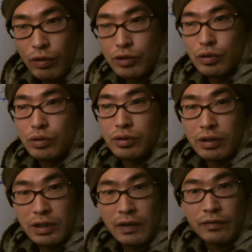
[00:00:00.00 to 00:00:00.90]
were so
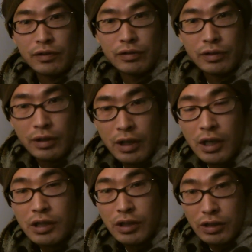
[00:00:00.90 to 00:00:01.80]

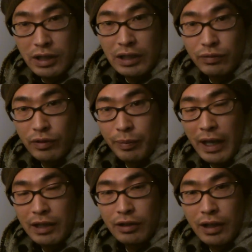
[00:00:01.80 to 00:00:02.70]
successful
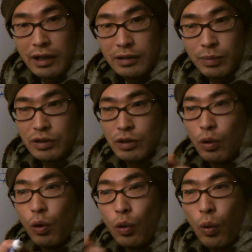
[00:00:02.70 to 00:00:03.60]
back in the days, because
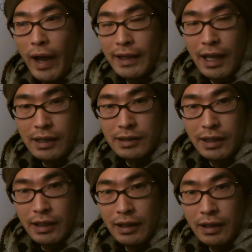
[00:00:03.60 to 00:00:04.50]
all white
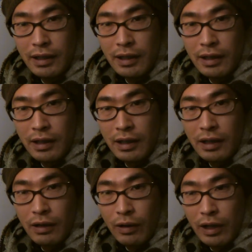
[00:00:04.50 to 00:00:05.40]
casting.
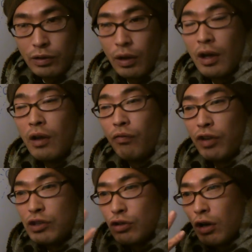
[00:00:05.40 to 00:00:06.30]
Okay, so
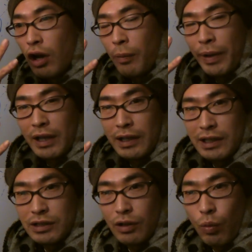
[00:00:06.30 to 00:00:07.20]
visual appeal
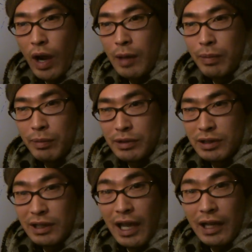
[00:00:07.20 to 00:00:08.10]
is the white
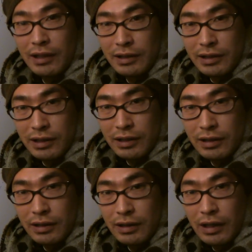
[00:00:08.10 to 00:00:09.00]
people's talent,
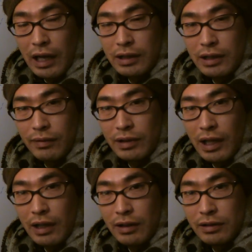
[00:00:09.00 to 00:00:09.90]
God-given
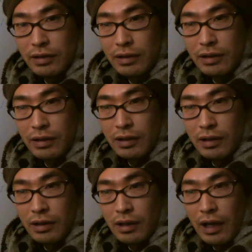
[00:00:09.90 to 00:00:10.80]
talent.
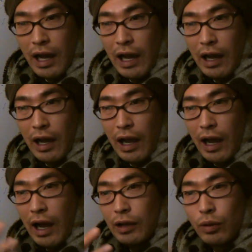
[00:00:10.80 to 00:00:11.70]

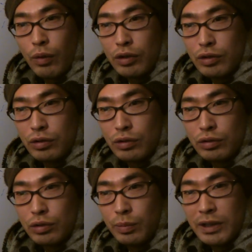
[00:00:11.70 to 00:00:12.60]
I don't want you
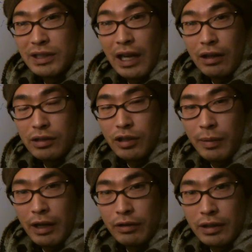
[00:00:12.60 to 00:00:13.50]
to be jealous
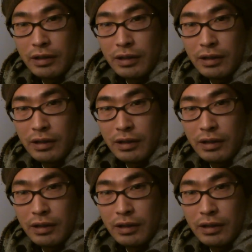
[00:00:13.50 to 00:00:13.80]
about it.